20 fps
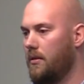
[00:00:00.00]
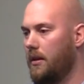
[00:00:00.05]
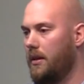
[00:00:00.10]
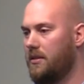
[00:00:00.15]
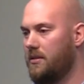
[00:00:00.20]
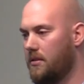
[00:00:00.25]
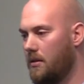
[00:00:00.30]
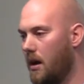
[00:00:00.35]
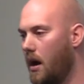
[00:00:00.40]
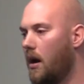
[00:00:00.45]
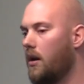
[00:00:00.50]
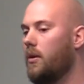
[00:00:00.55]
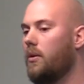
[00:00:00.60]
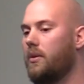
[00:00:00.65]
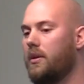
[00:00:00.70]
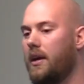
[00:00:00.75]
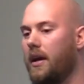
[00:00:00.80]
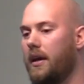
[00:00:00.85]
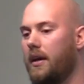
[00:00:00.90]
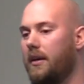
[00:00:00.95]
It's not
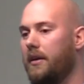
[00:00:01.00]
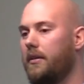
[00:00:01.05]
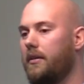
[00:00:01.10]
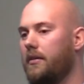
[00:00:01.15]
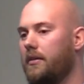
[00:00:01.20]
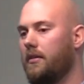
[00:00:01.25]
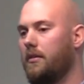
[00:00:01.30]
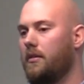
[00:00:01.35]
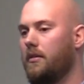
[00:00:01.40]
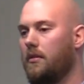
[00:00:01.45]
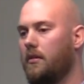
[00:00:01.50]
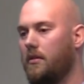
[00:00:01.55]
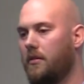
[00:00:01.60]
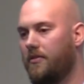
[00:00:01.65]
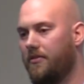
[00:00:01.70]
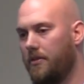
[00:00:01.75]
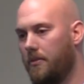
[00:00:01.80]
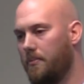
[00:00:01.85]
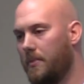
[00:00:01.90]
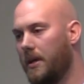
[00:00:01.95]
okay
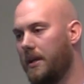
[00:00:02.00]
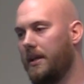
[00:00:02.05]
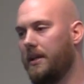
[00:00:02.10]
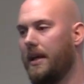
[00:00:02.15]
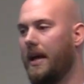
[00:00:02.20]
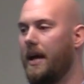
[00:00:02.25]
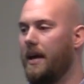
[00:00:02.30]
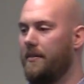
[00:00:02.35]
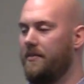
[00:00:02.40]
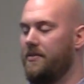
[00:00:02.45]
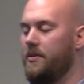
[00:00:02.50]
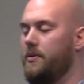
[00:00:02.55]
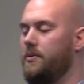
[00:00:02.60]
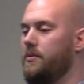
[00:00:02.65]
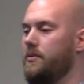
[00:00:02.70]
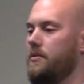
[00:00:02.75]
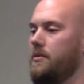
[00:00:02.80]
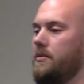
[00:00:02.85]
for money to have you.